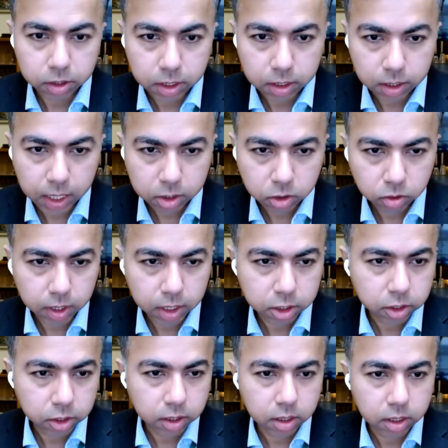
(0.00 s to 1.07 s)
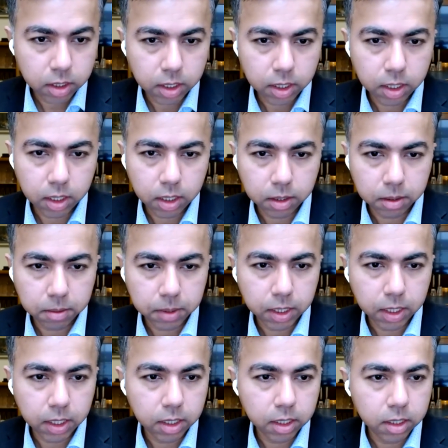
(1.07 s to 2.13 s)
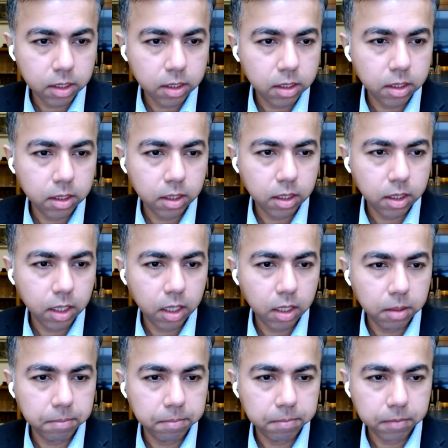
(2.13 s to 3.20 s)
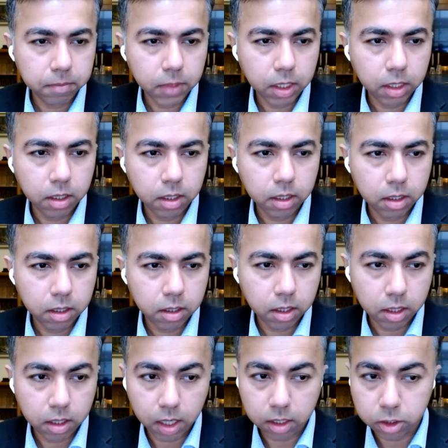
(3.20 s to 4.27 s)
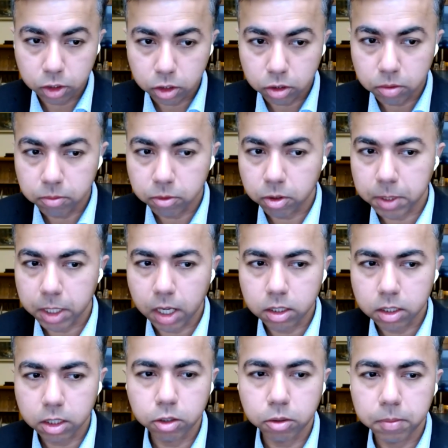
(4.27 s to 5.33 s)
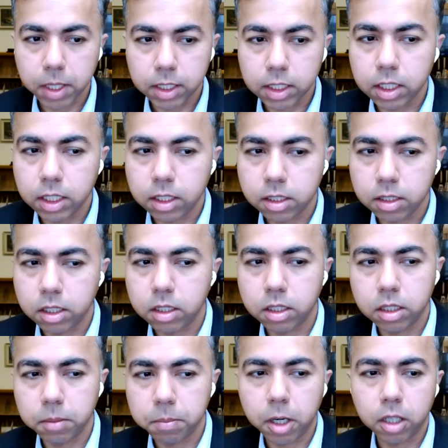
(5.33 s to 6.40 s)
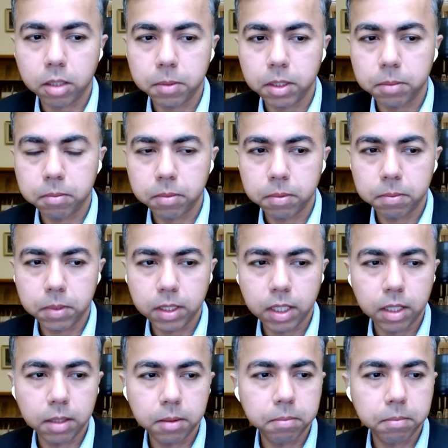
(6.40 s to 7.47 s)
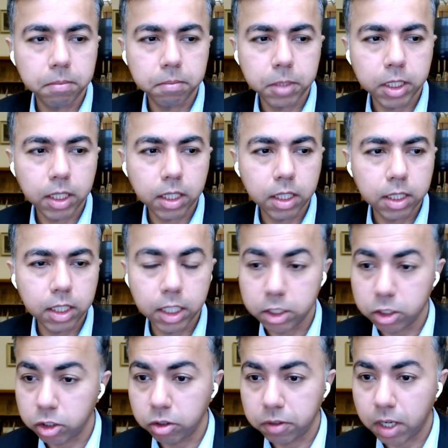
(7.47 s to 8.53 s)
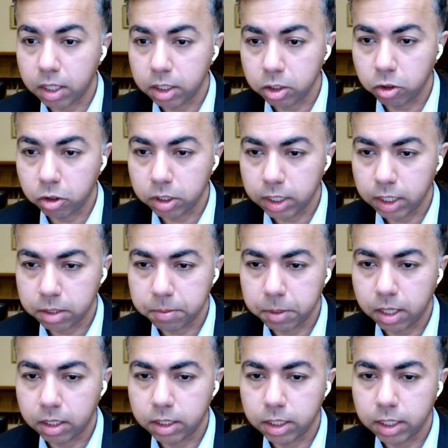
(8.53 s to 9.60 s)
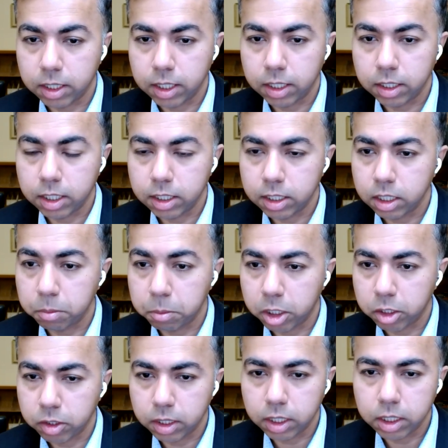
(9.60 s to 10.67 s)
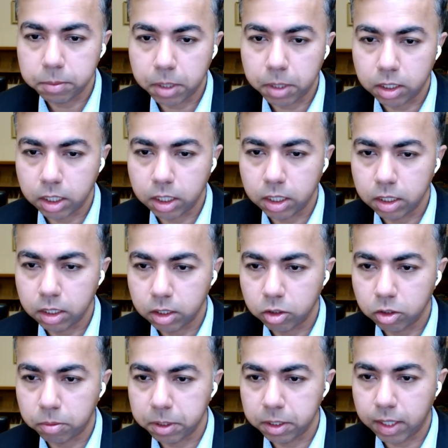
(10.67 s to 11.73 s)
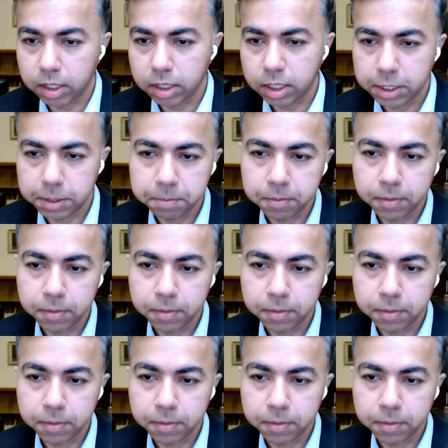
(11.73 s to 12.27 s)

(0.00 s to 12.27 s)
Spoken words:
So the next question is, I assume from an arts and humanities department, particularly history of art context behind it, and this is about third-party copyright.